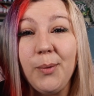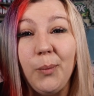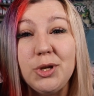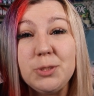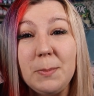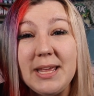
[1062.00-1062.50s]

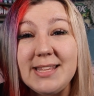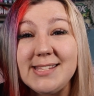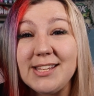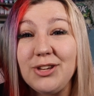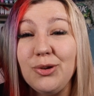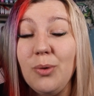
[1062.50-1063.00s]
which means
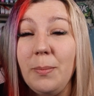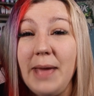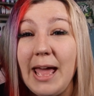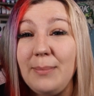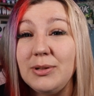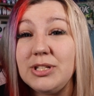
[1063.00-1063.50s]
that you will be
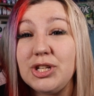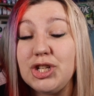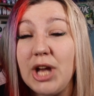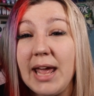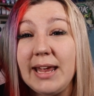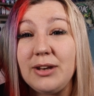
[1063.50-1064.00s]
able to
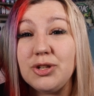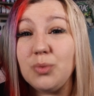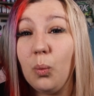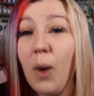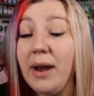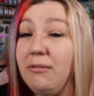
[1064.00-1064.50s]
change
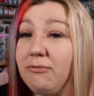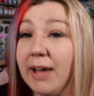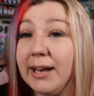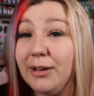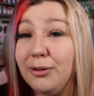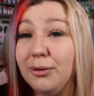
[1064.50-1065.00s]
one
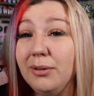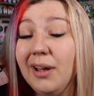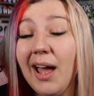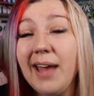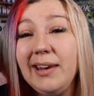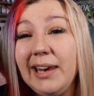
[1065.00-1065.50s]
value
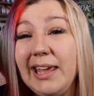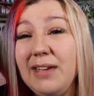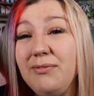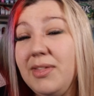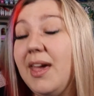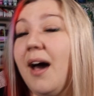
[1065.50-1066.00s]
and
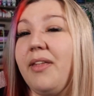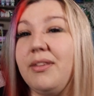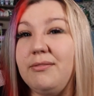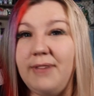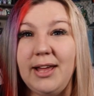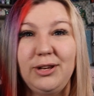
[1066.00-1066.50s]
leave the
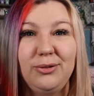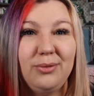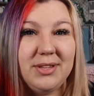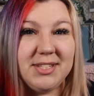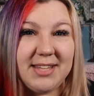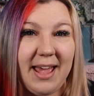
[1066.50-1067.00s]
other value
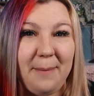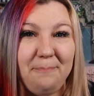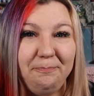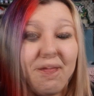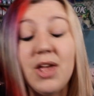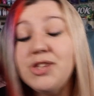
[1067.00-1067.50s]
the
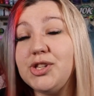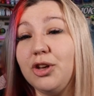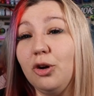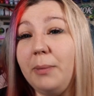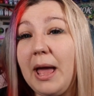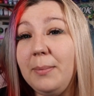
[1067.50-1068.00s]
same. So
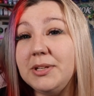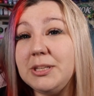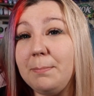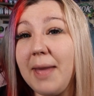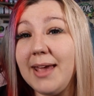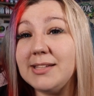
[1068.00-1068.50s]
you'll be able to
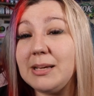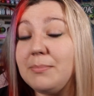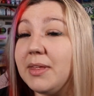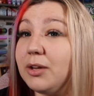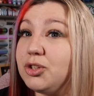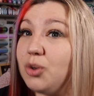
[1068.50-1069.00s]
make
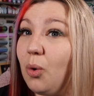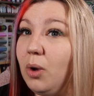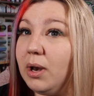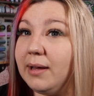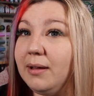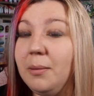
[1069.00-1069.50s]
something
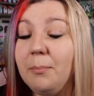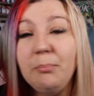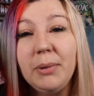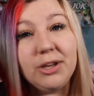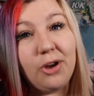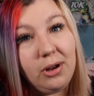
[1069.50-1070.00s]
taller,
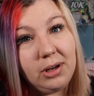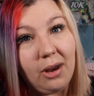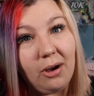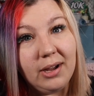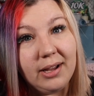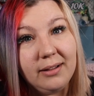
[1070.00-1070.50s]
but not
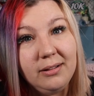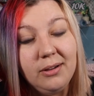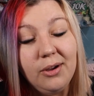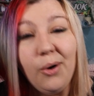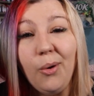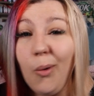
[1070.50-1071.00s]
longer,
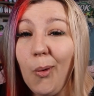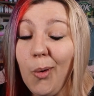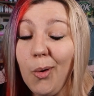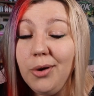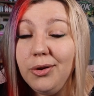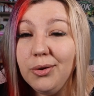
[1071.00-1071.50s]

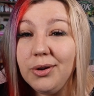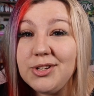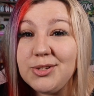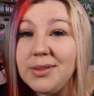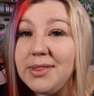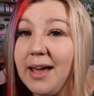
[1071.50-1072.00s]
or you can
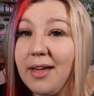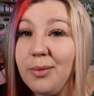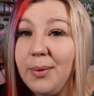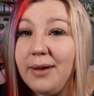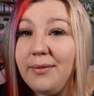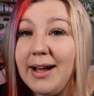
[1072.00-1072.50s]
do it the other
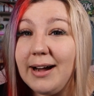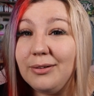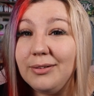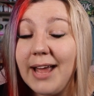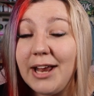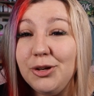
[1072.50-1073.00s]
way
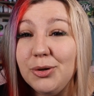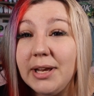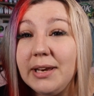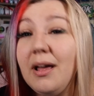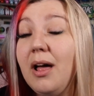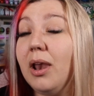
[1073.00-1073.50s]
around and you
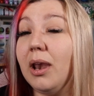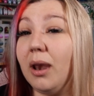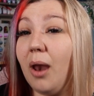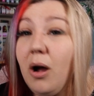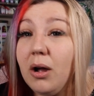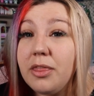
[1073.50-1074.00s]
can
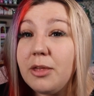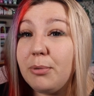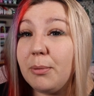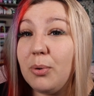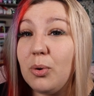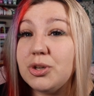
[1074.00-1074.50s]
lock the
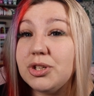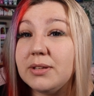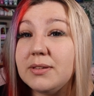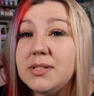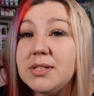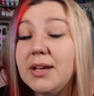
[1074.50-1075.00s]

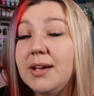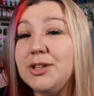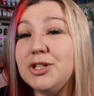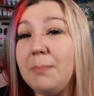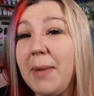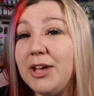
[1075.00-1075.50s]
proportions
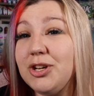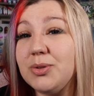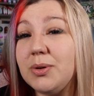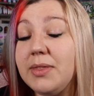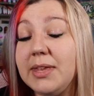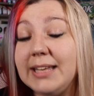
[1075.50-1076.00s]
to make
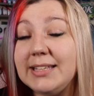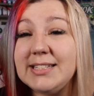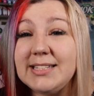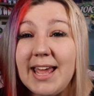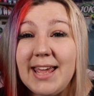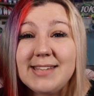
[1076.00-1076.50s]
sure that it
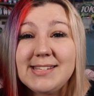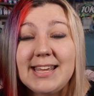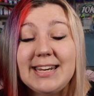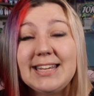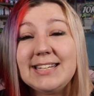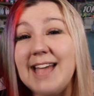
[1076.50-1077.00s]
stays
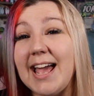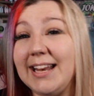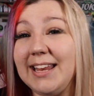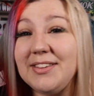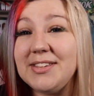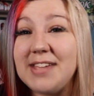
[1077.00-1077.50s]
in
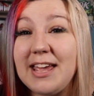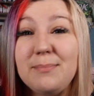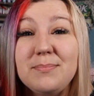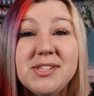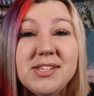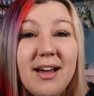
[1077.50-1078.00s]
exactly the
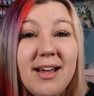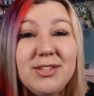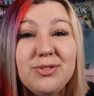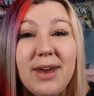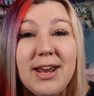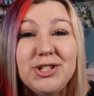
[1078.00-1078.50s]
same
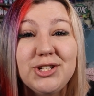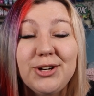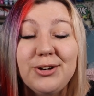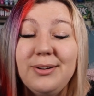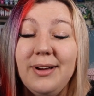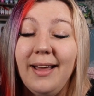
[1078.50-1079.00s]
size
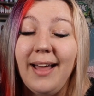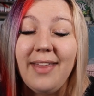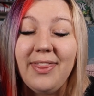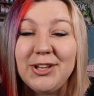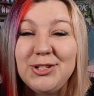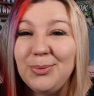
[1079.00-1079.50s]
ratio
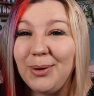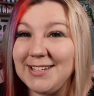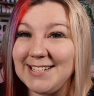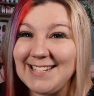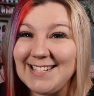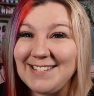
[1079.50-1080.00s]
that you
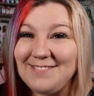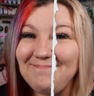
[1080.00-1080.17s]
want it.